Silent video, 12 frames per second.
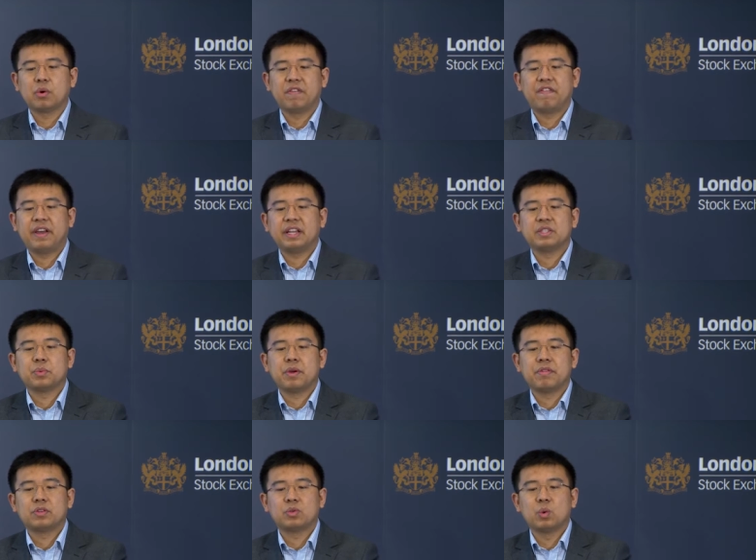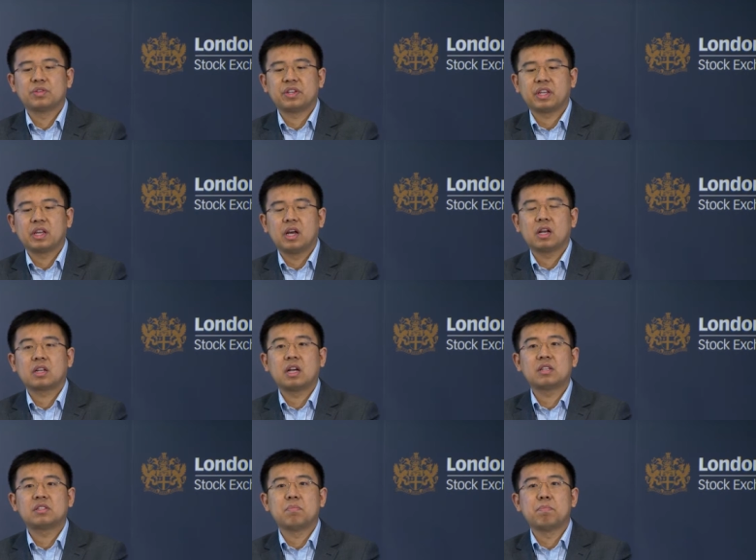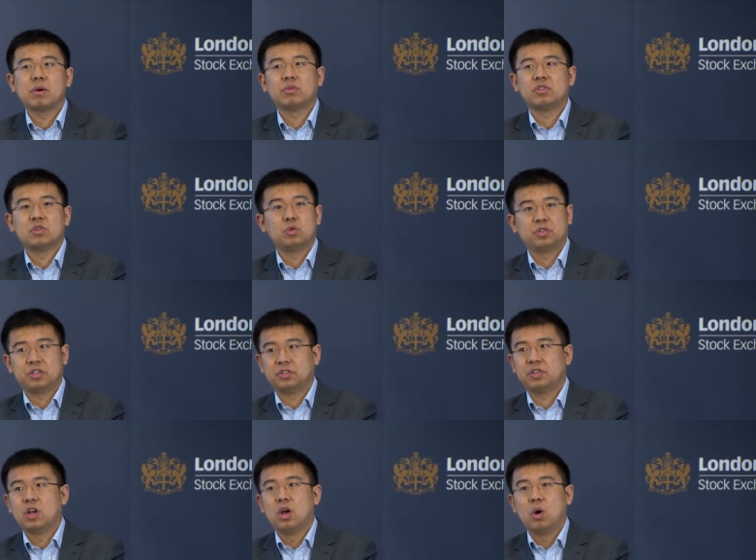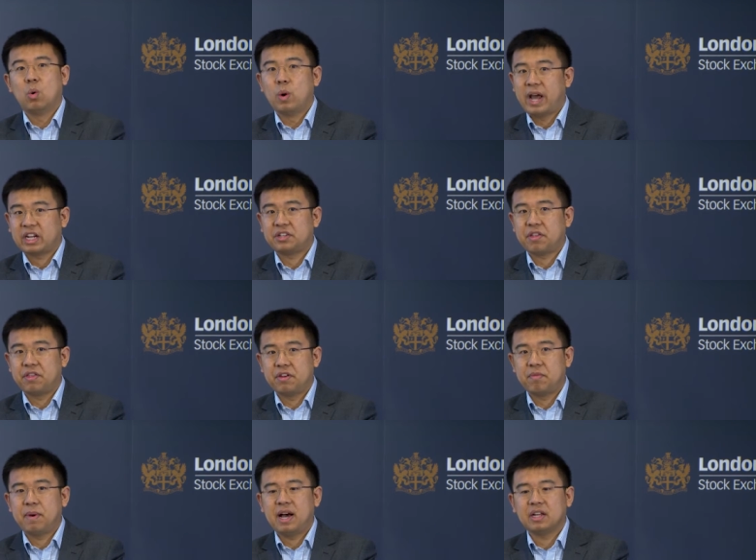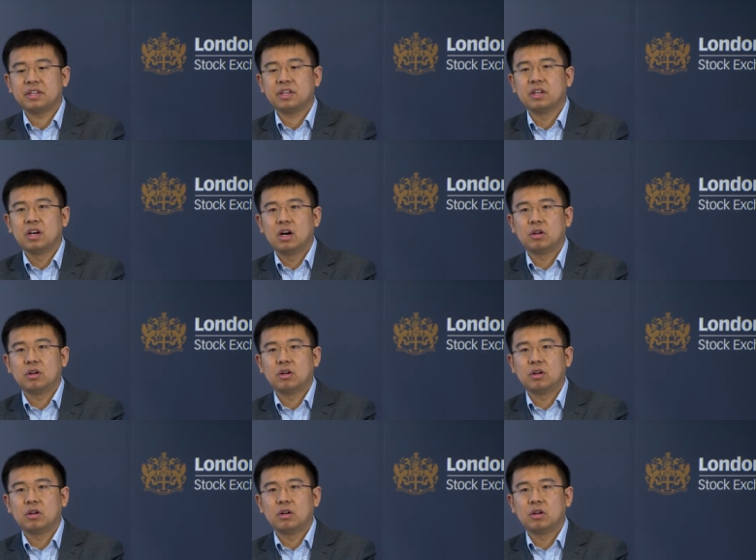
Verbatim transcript: we're faced with sourcing uh, custom-built solutions or actually third-party,